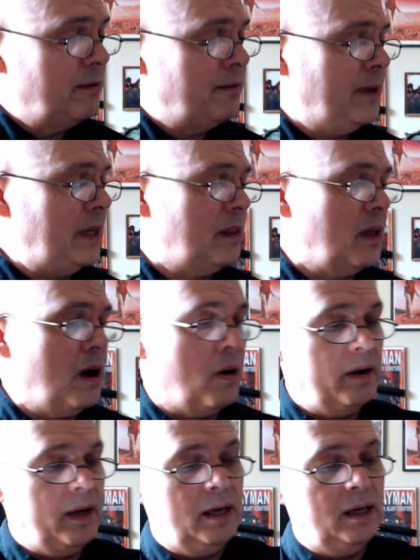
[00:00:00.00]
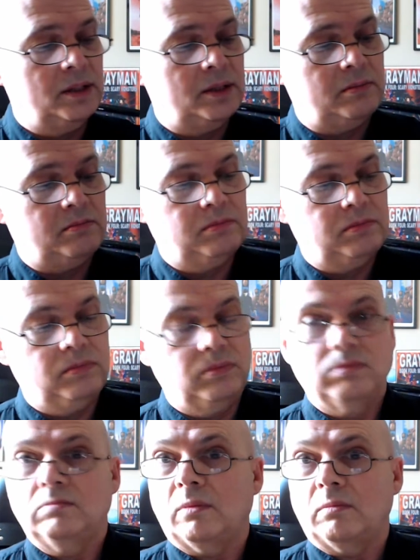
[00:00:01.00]
Fit, though, is
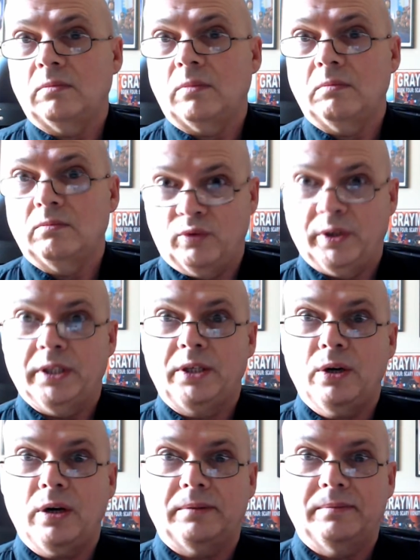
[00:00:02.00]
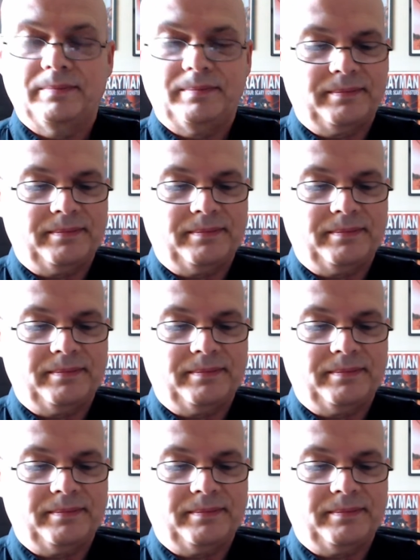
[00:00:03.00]
really good.